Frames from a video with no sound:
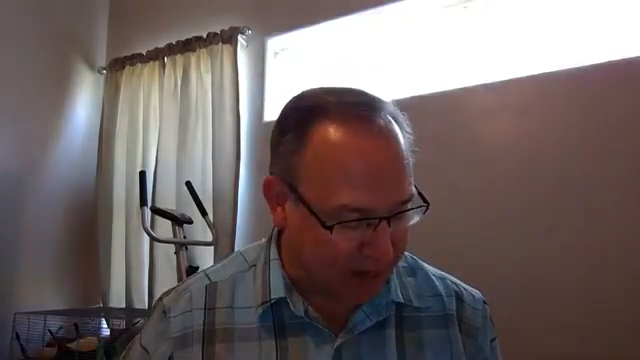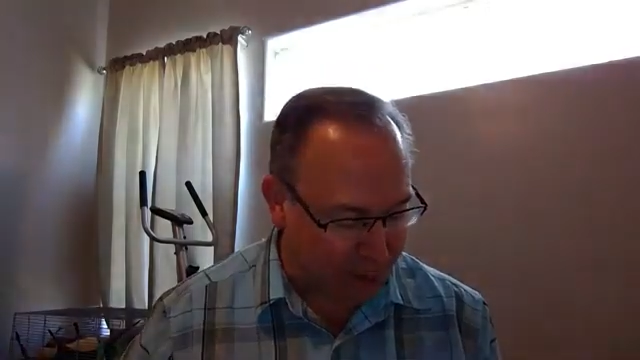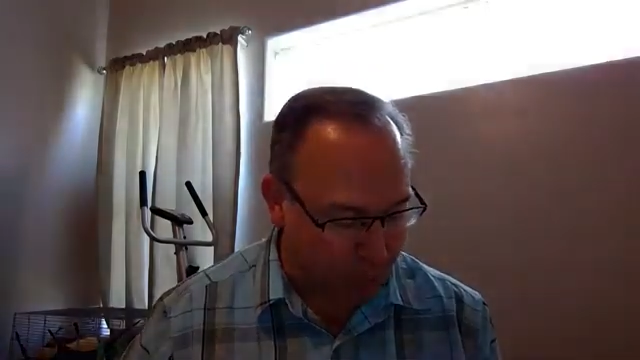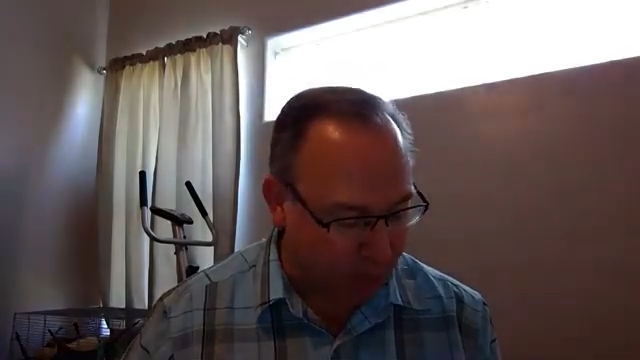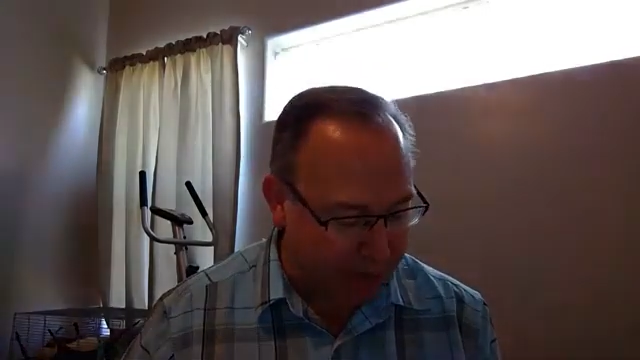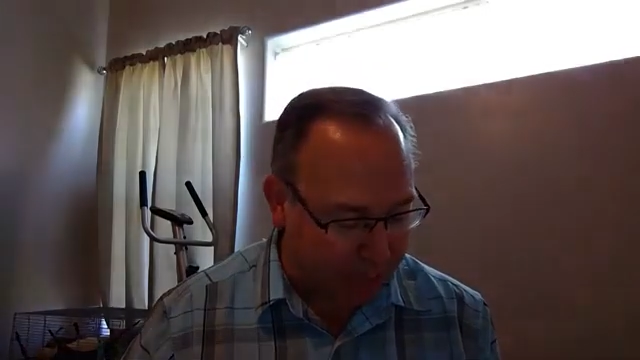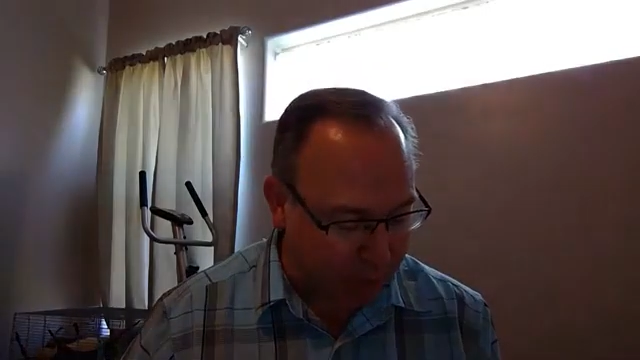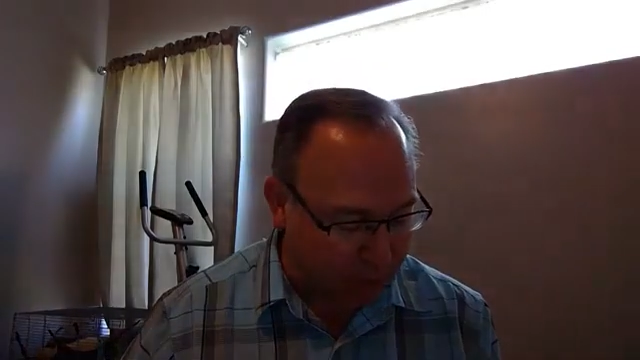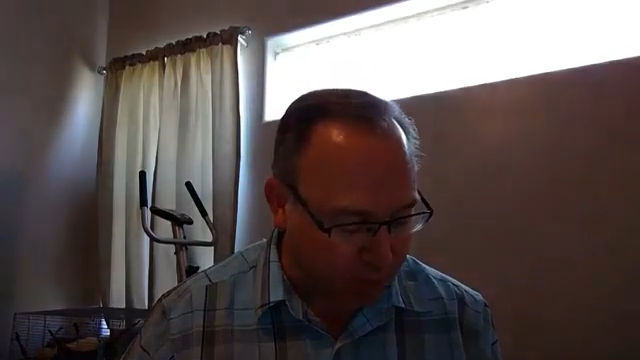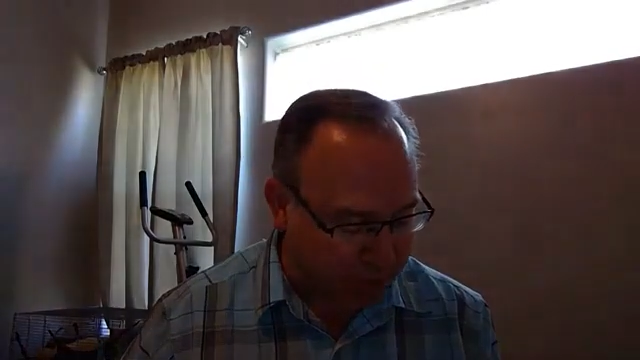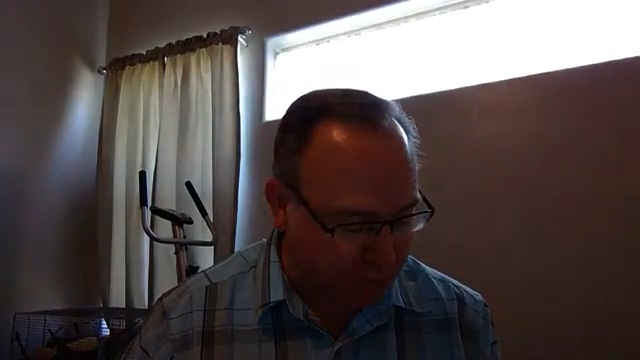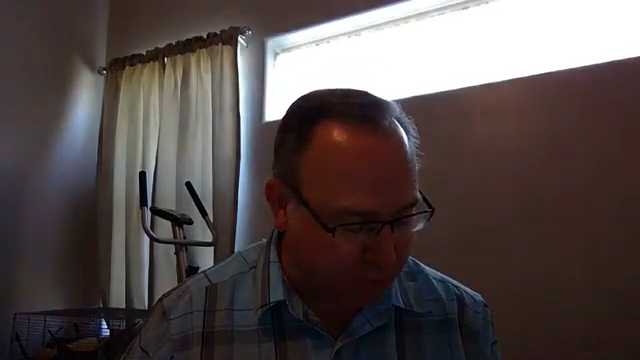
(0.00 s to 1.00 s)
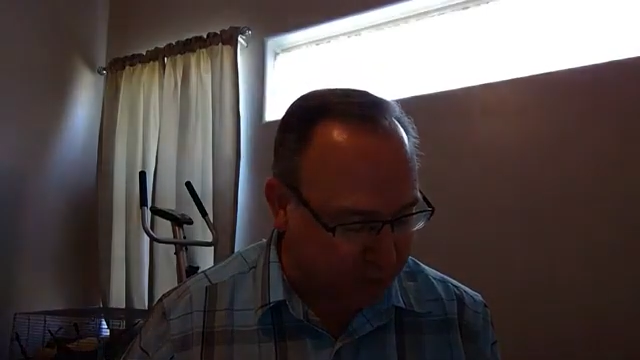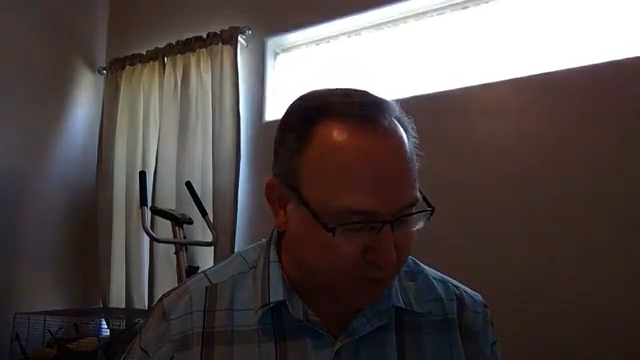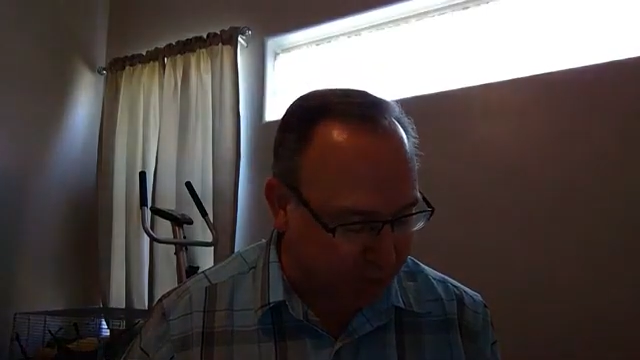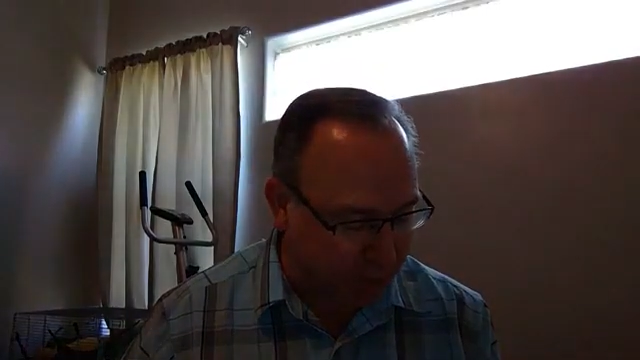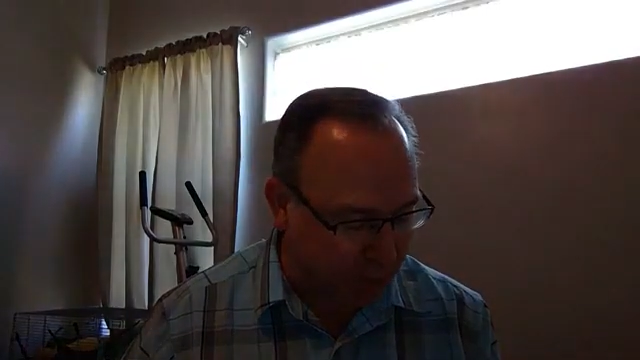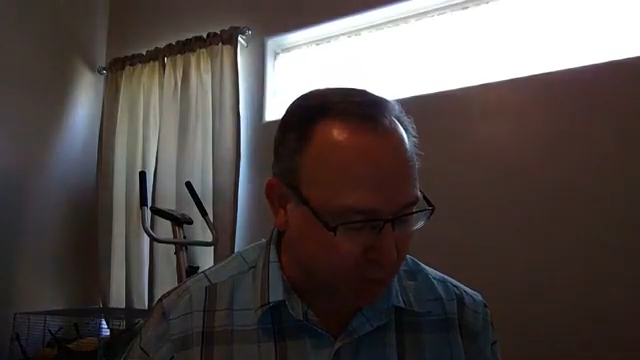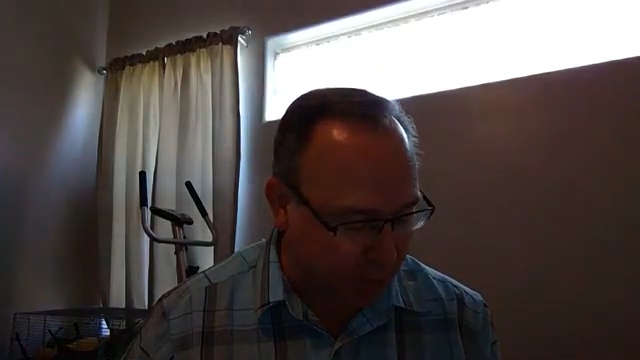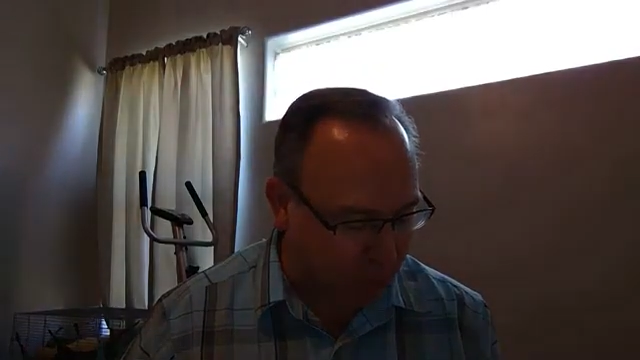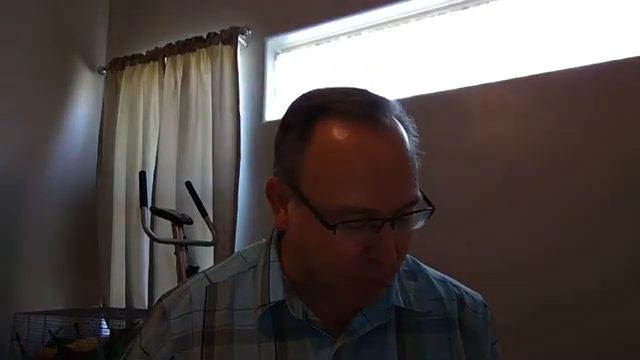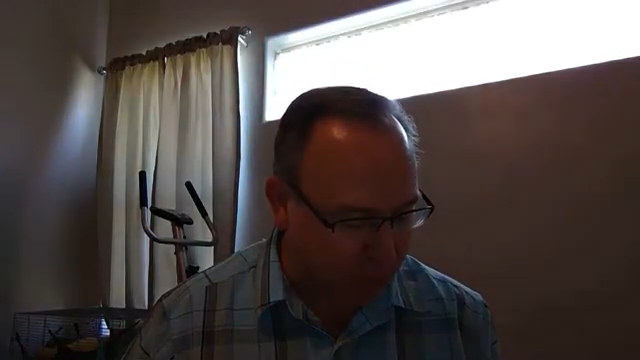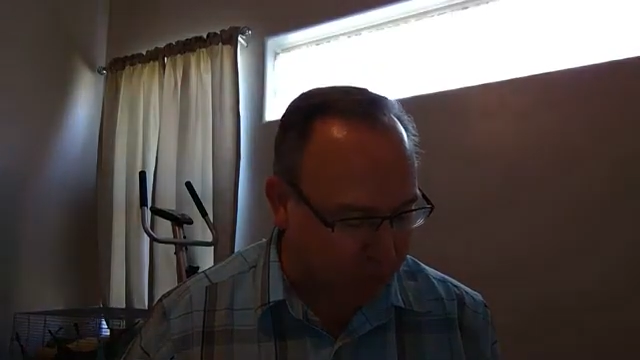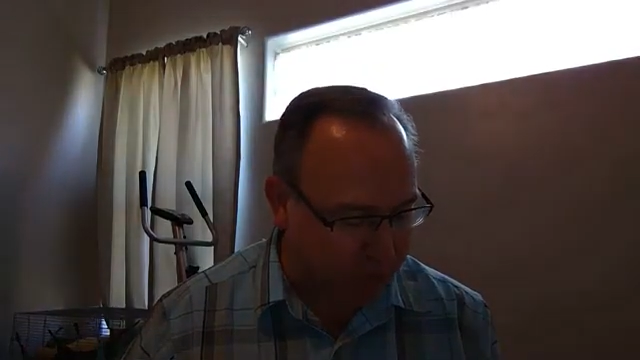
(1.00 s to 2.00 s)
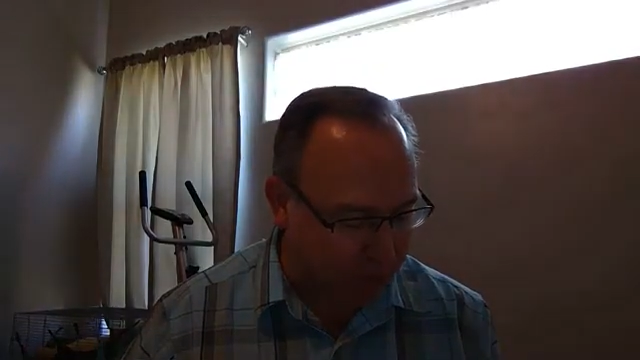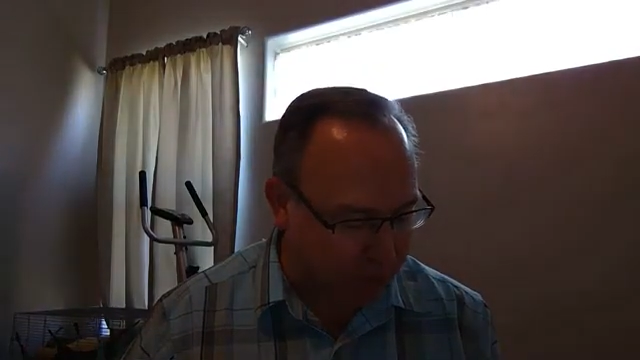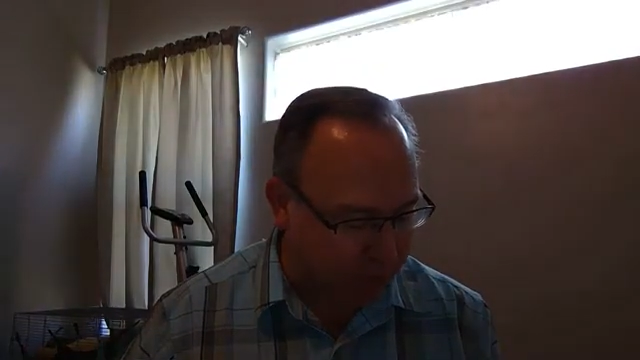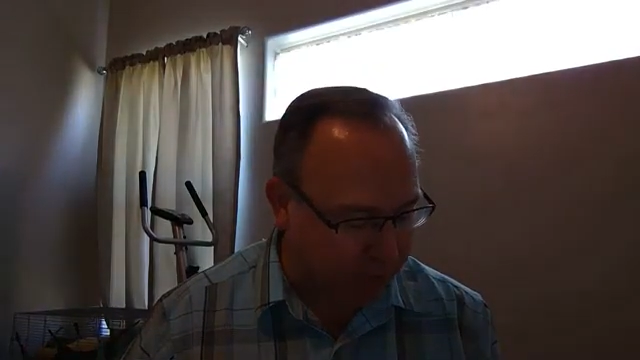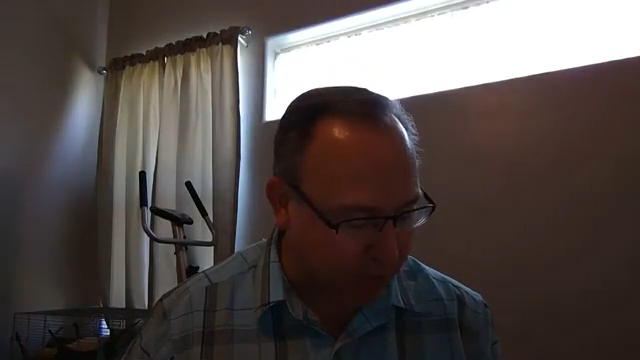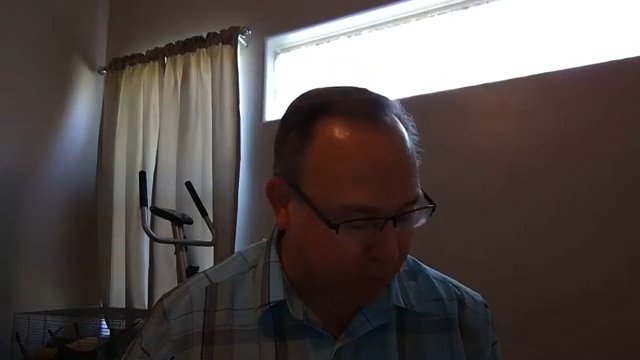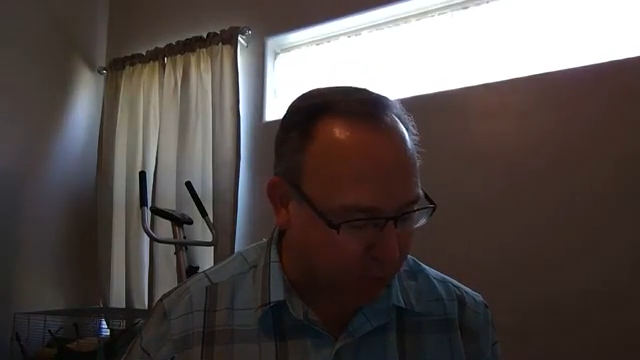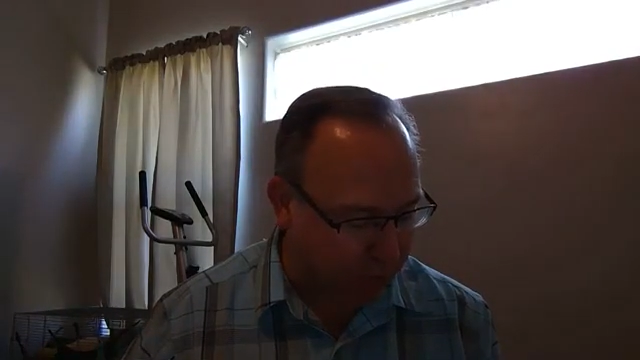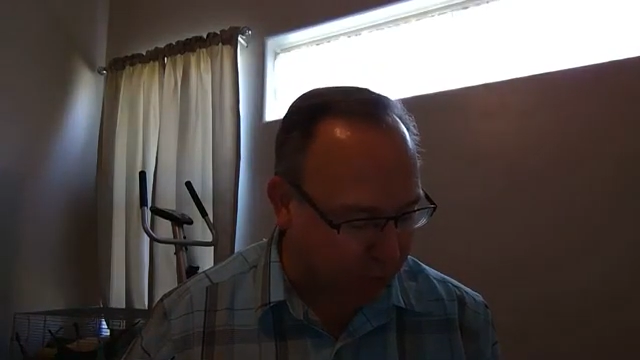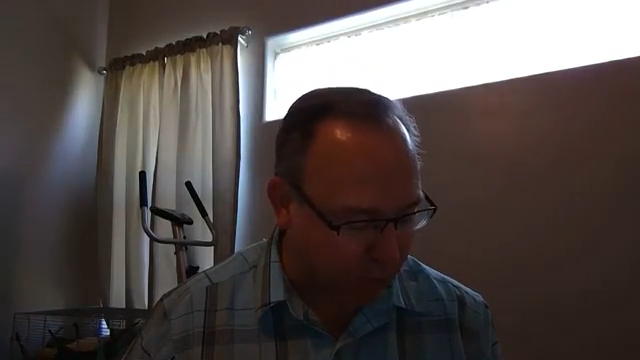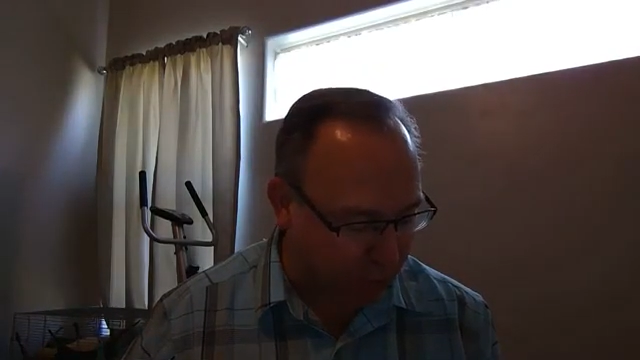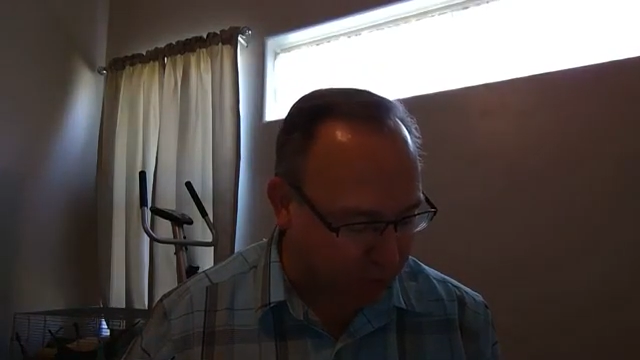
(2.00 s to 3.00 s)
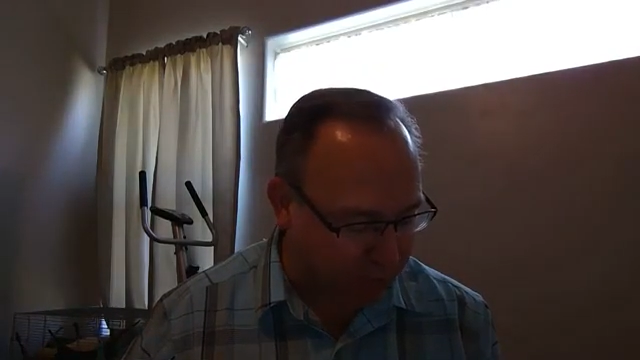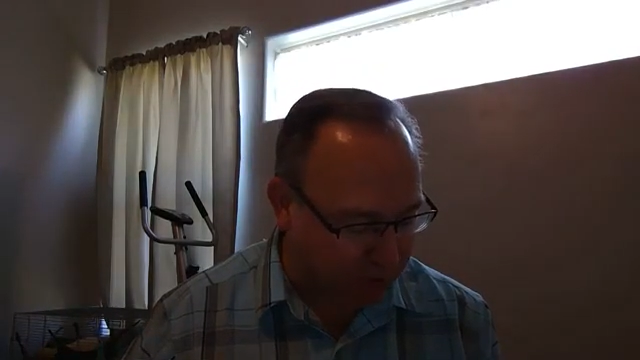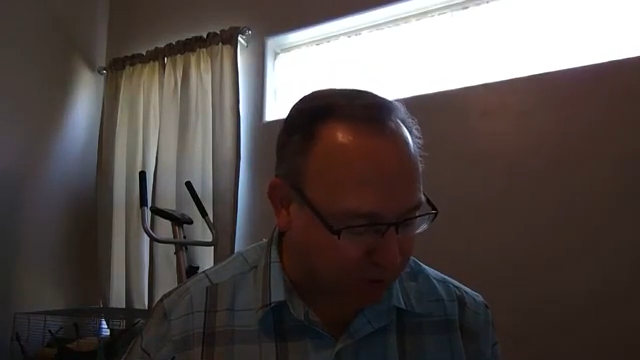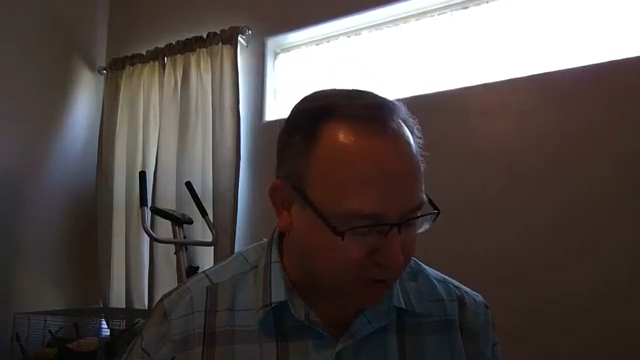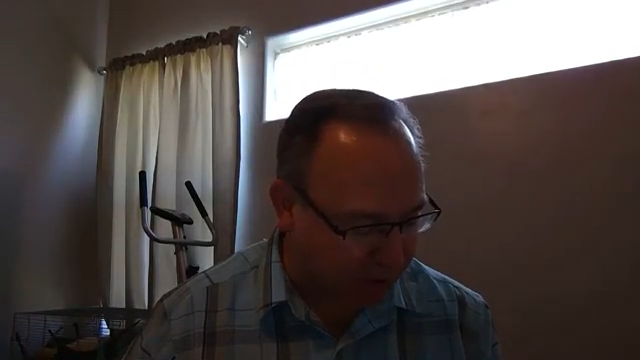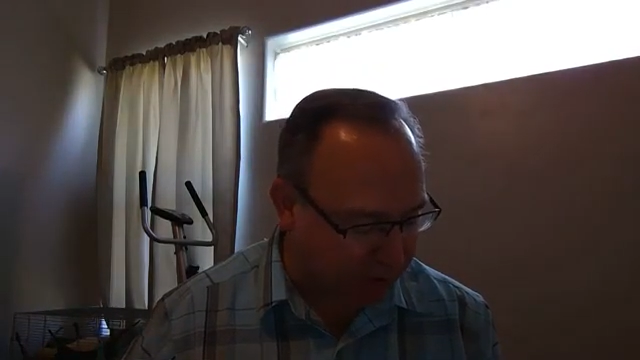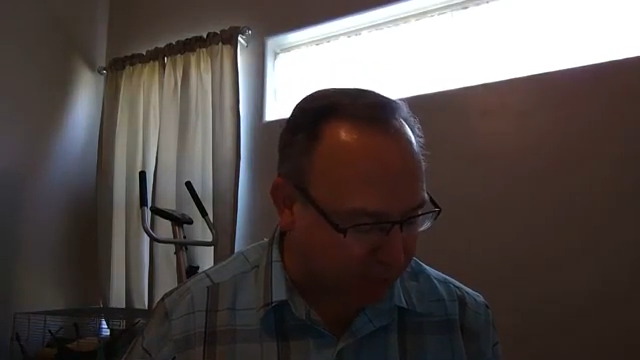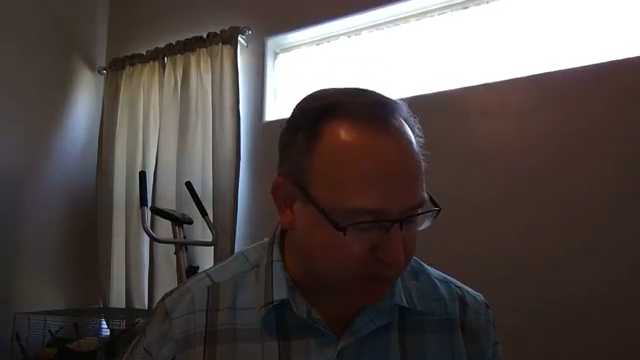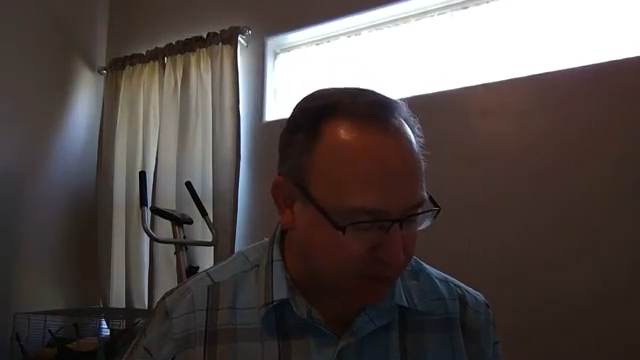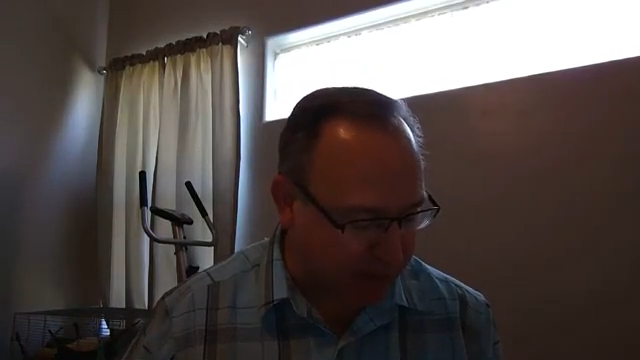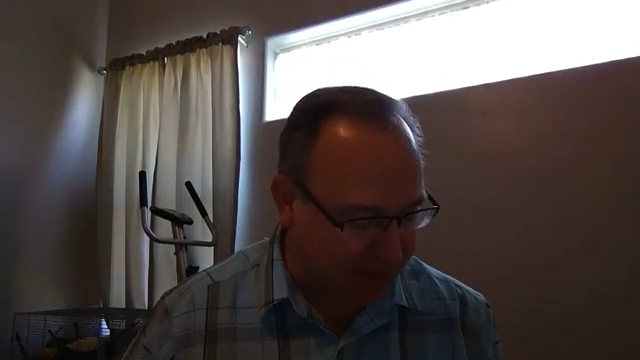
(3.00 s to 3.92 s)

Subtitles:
I heard every creature in heaven, on earth and under the earth and on the sea,